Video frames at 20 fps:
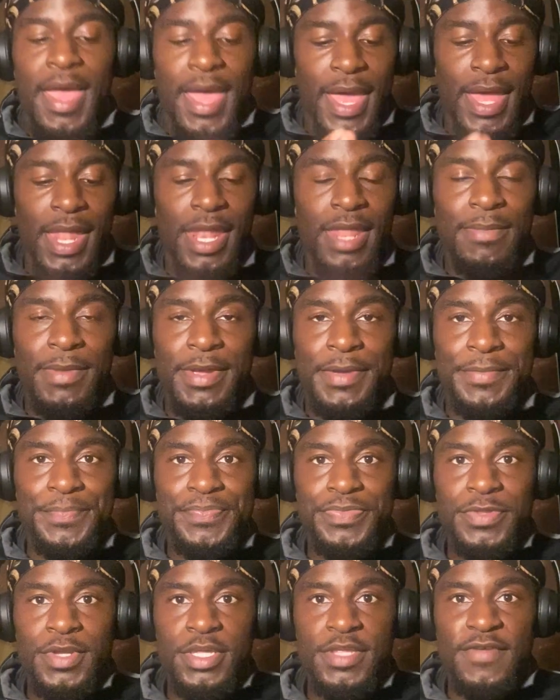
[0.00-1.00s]
element.
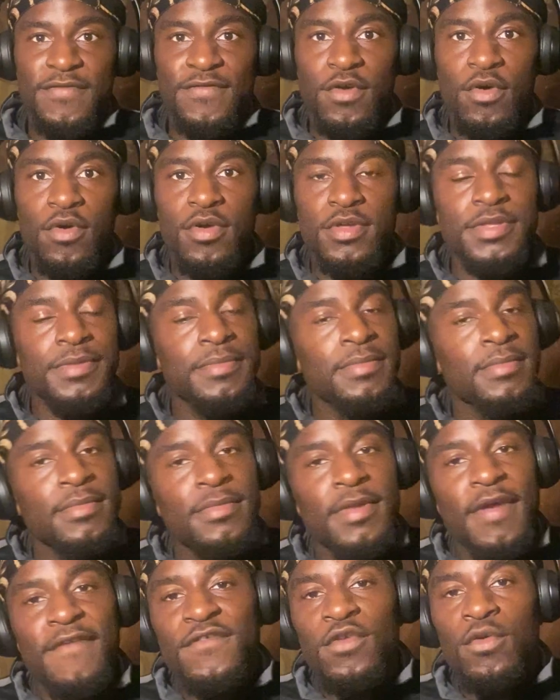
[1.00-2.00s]
Because, of course,
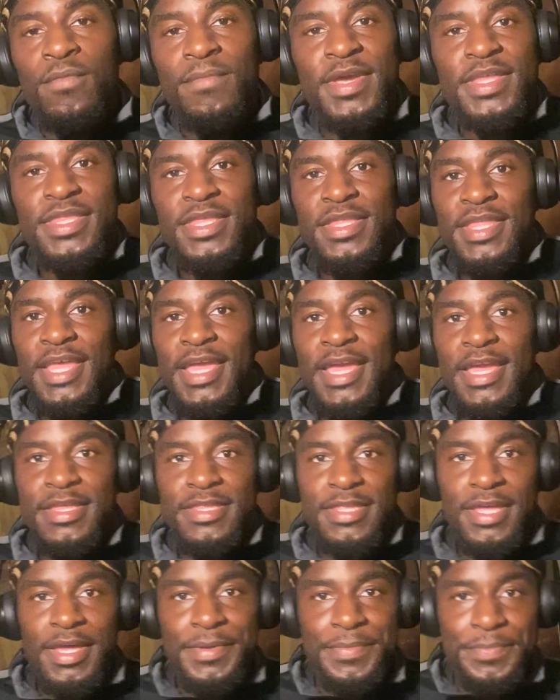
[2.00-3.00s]
if you mixing
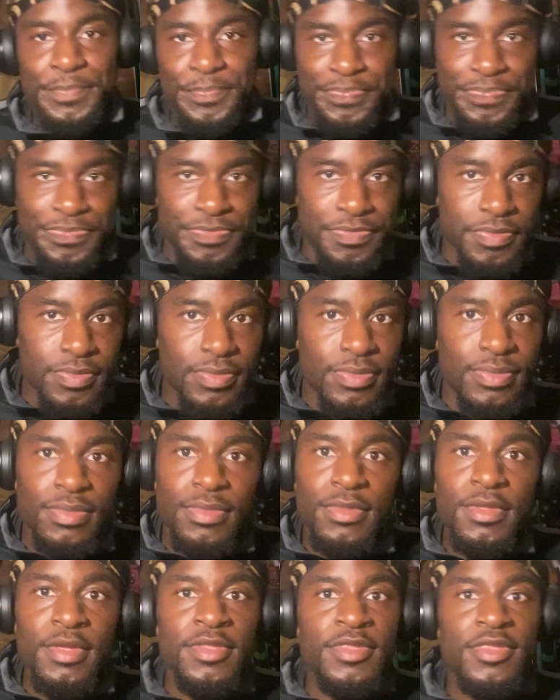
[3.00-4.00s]
things up,
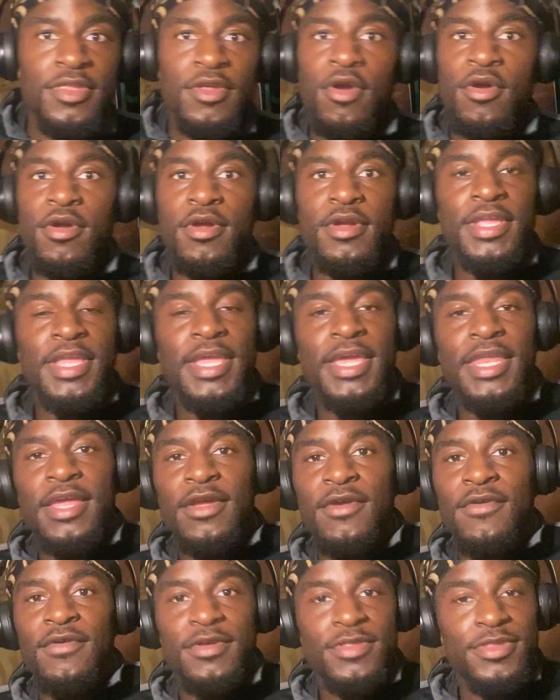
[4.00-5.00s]
certain
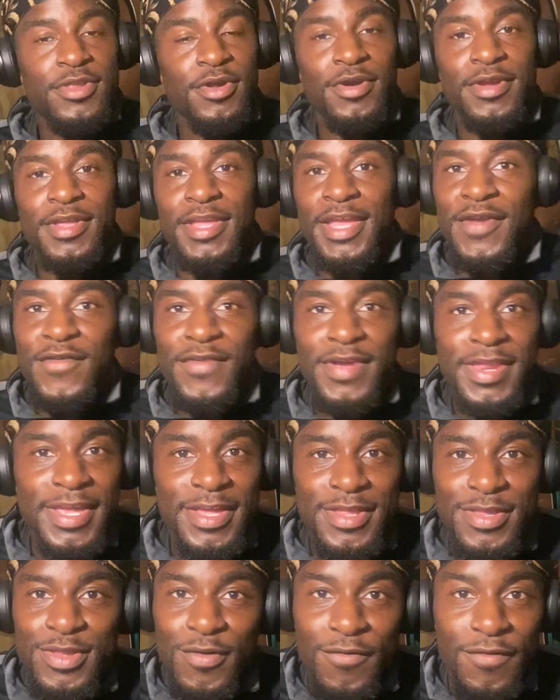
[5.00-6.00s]
eating, certain
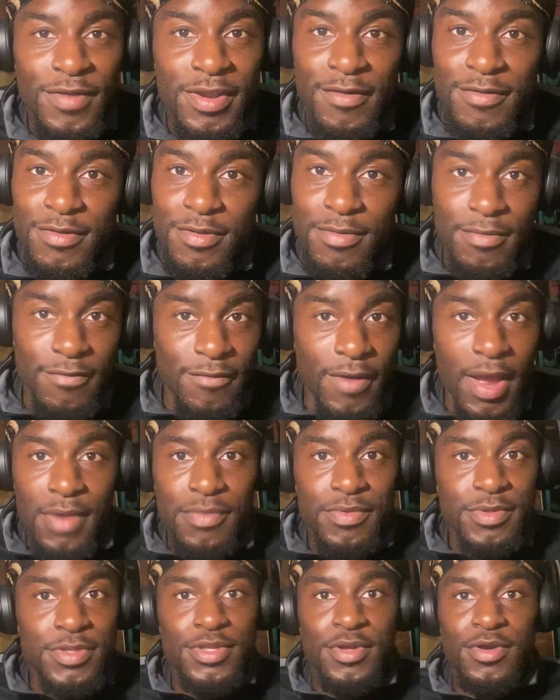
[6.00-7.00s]
ingredients don't really
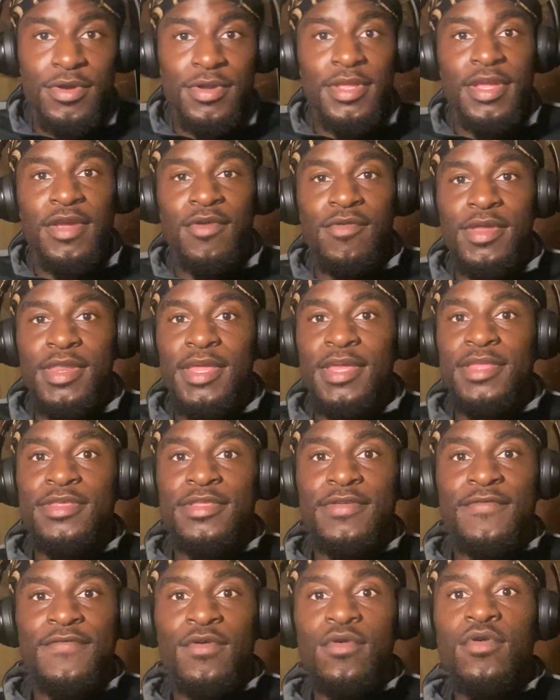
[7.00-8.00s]
rock with certain ingredients.
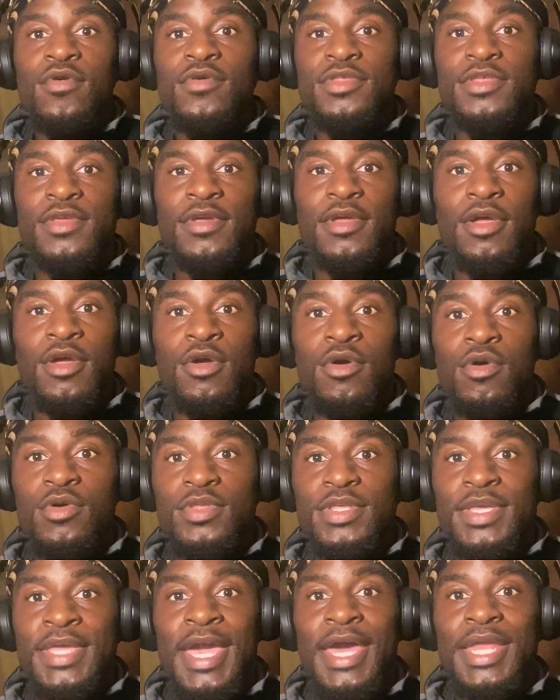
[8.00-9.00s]
And, of course, it could
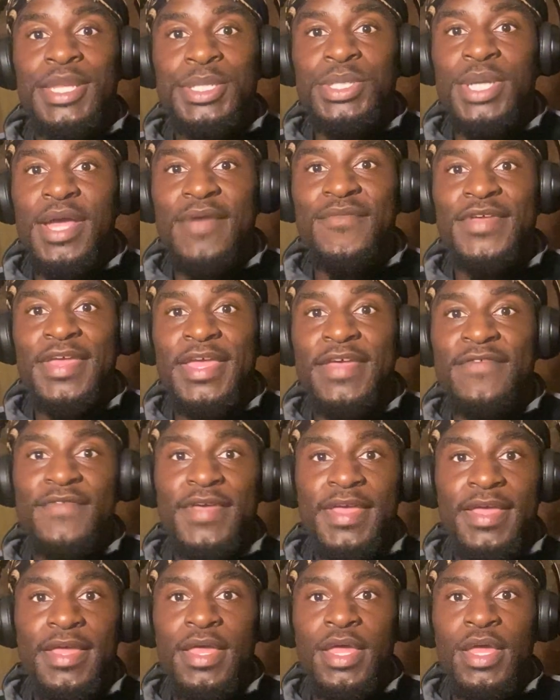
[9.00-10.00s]
cause a catastrophic
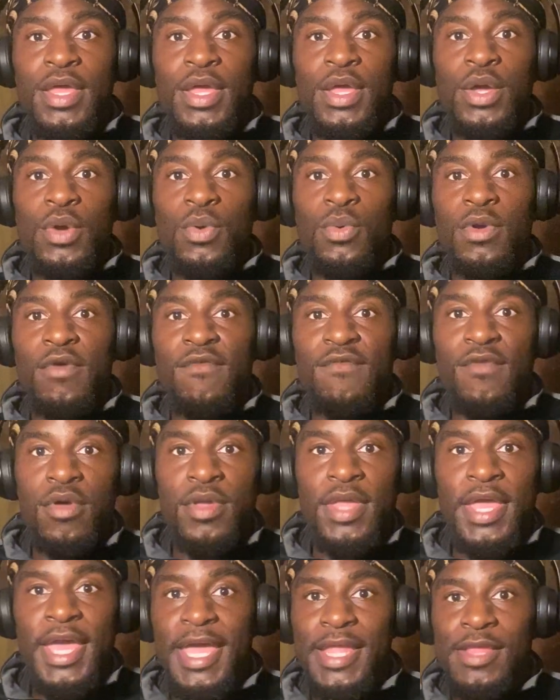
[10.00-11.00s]
event where
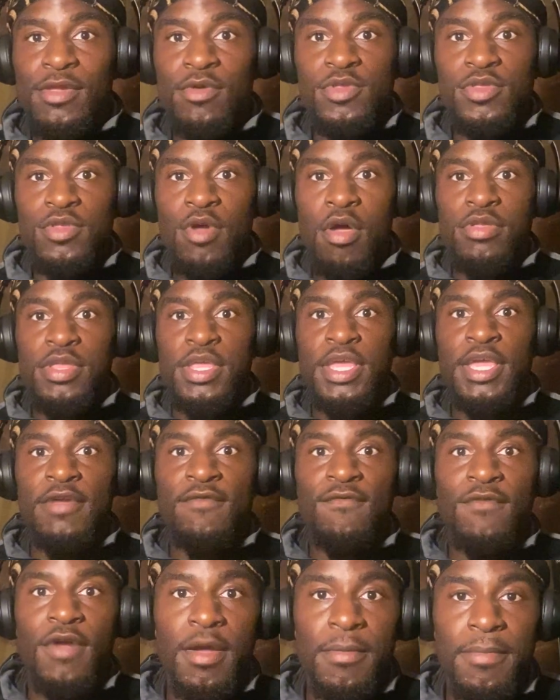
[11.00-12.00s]
volcanoes start to
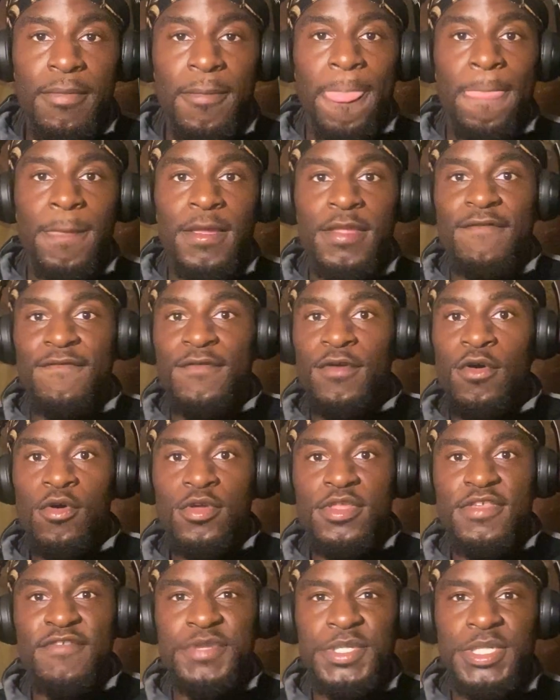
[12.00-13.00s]
erupt. And, of
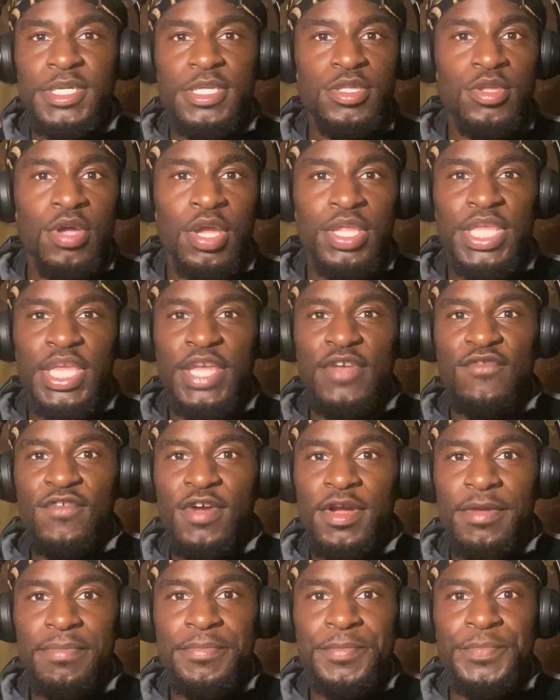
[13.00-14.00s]
course, if shit start to
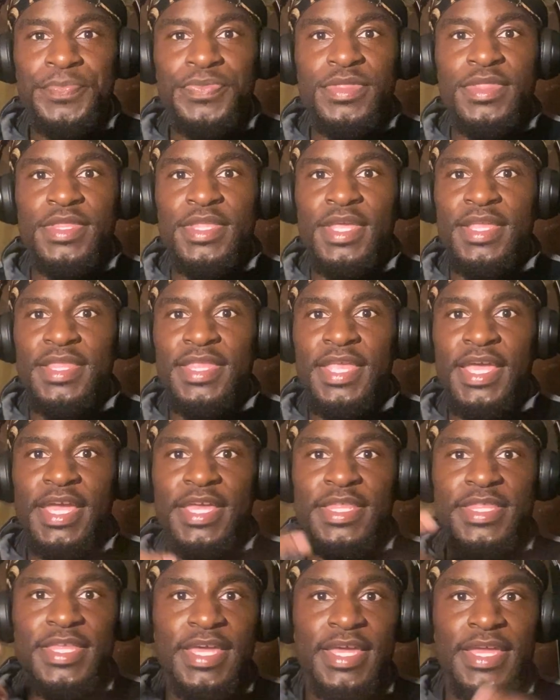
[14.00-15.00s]
erupt, then
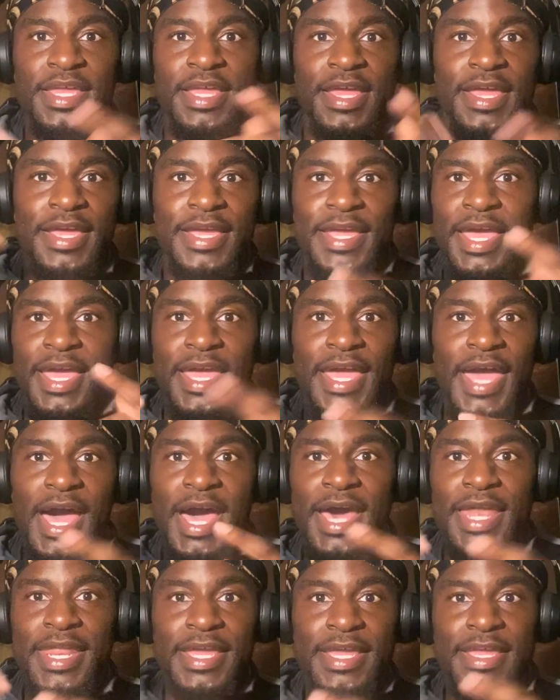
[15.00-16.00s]
things get
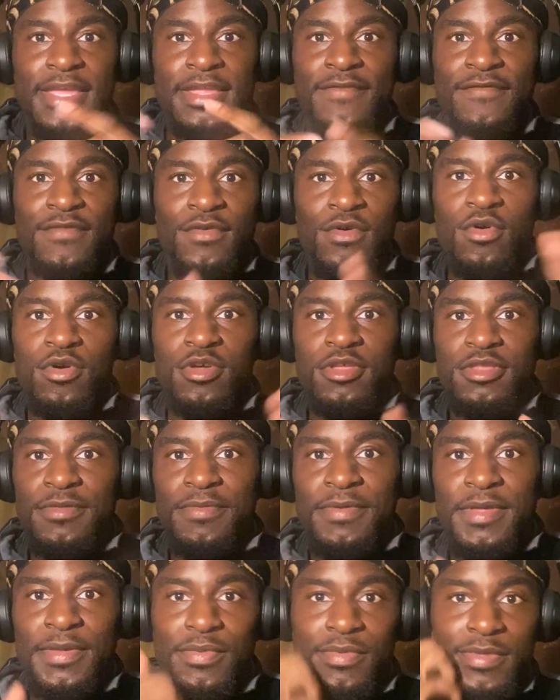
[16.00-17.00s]
chaotic. And, of course,
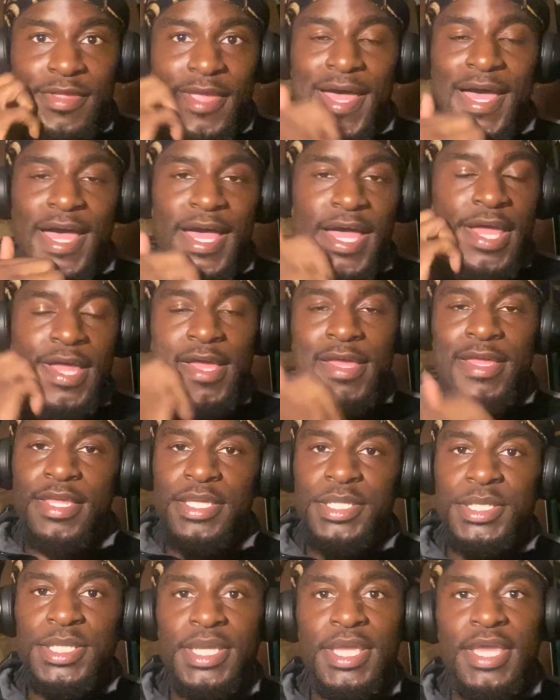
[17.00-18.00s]
people die.
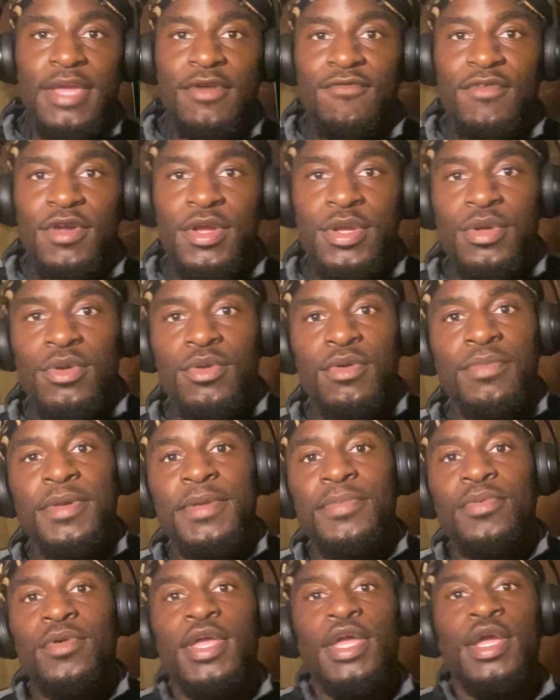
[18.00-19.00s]
Shit get real.
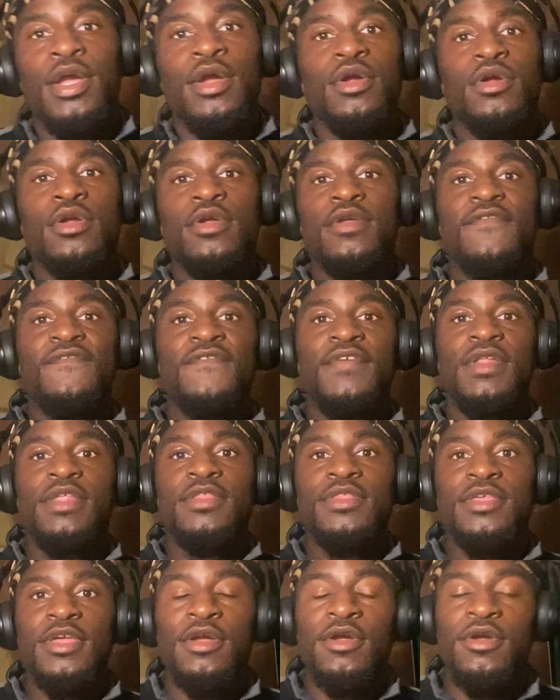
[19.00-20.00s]
People get hurt.
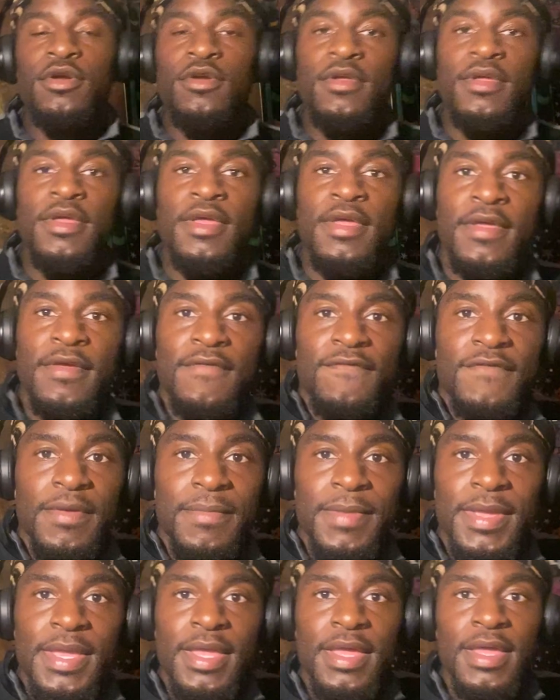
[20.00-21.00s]
Feelings get hurt. Feel
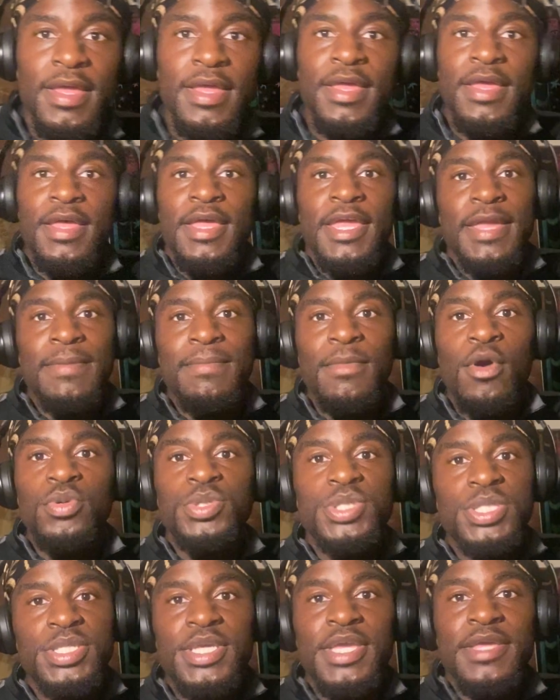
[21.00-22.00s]
me?
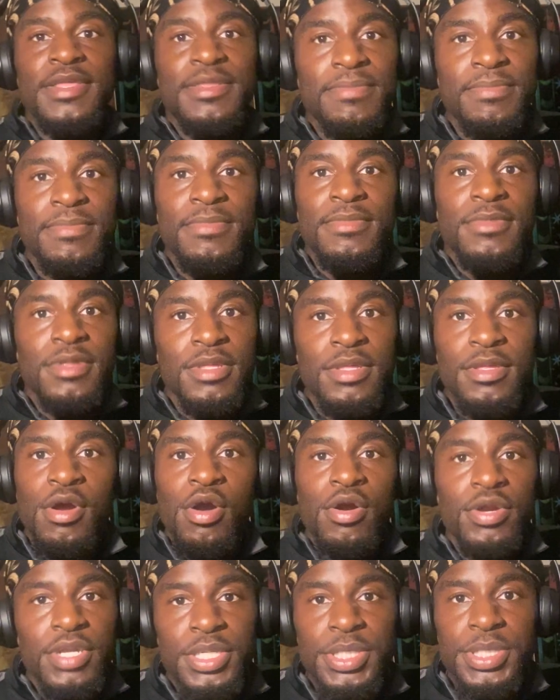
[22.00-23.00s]
Emotions get
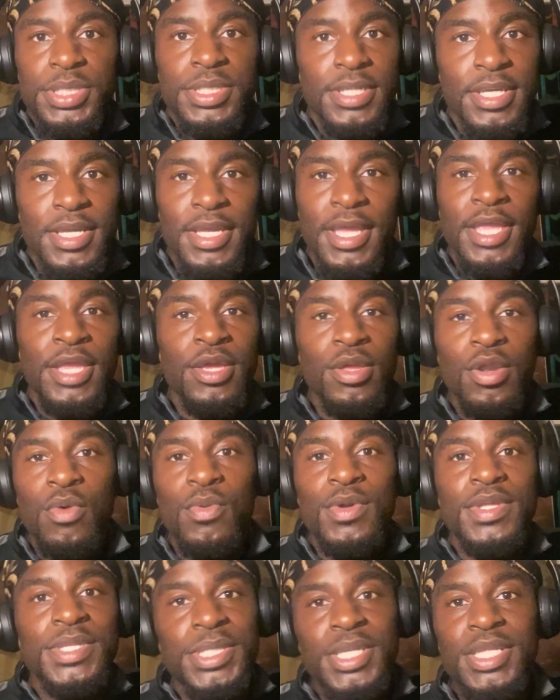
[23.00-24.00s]
tarnished. And you don't
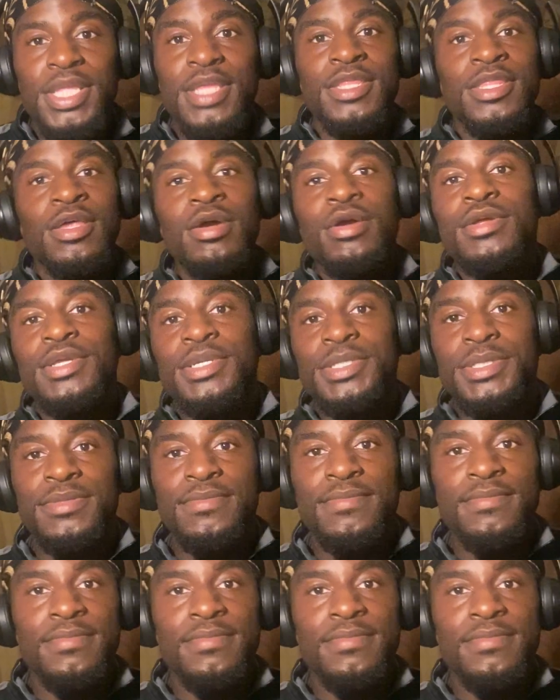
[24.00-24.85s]
want shit to tarnish.